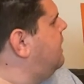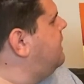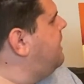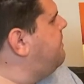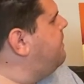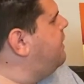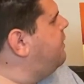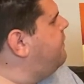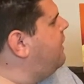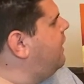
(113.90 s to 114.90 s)
Then
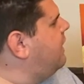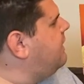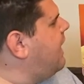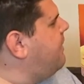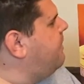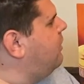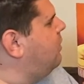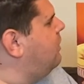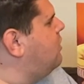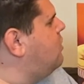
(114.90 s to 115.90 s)
Bear felt a tapping
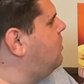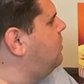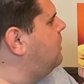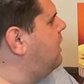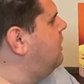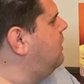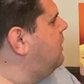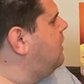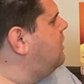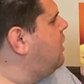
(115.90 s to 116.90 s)
on his shoulder.
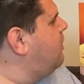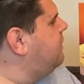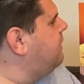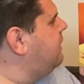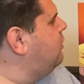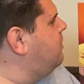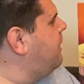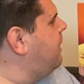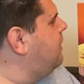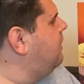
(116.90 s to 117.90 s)
There was Little
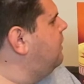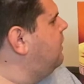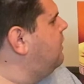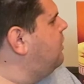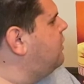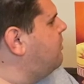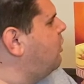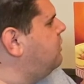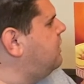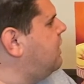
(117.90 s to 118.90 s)
Bear. There's a
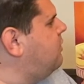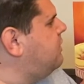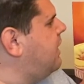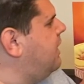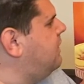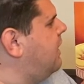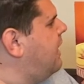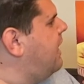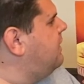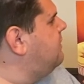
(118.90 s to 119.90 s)
monster outside.
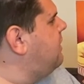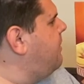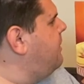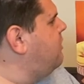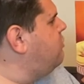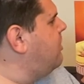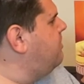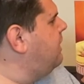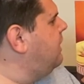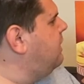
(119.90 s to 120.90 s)
Its tummy is
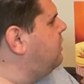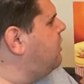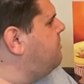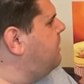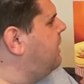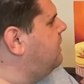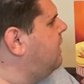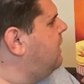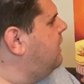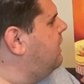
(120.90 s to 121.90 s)
rumbling and grumbling
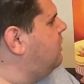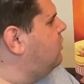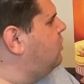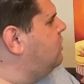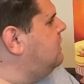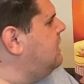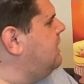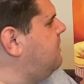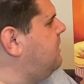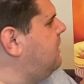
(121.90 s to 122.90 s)
like it's going to
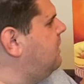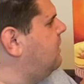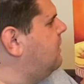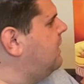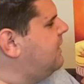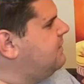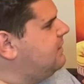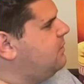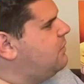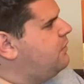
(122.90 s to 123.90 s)
me. Can I
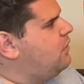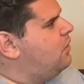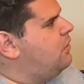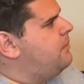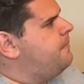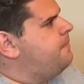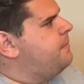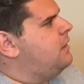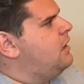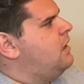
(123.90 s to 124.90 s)
sleep with you?
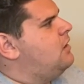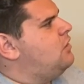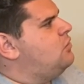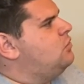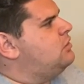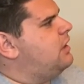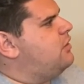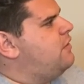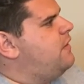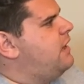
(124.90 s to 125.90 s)
There's no
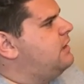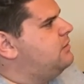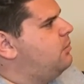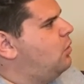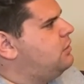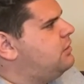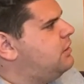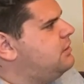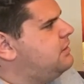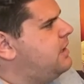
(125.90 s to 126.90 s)
such thing as
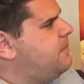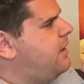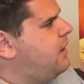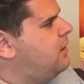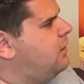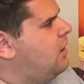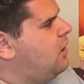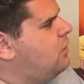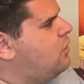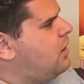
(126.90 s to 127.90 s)
monsters, said Bear.
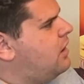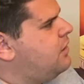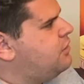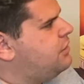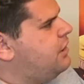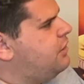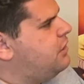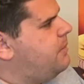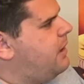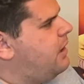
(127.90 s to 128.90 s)
You're another
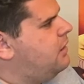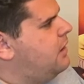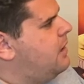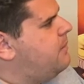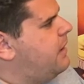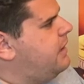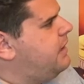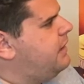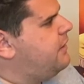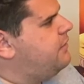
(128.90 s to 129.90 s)
scaredy bear. But
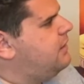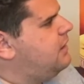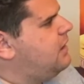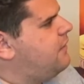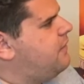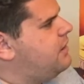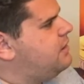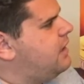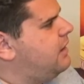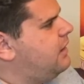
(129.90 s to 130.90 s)
he lifted the
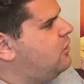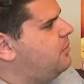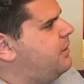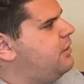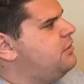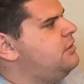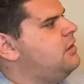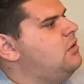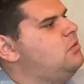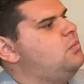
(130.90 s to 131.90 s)
covers and Little Bear
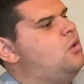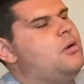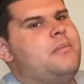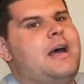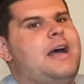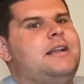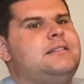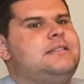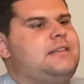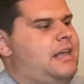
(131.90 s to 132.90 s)
snuggled warm and
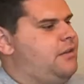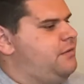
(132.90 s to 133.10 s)
safe.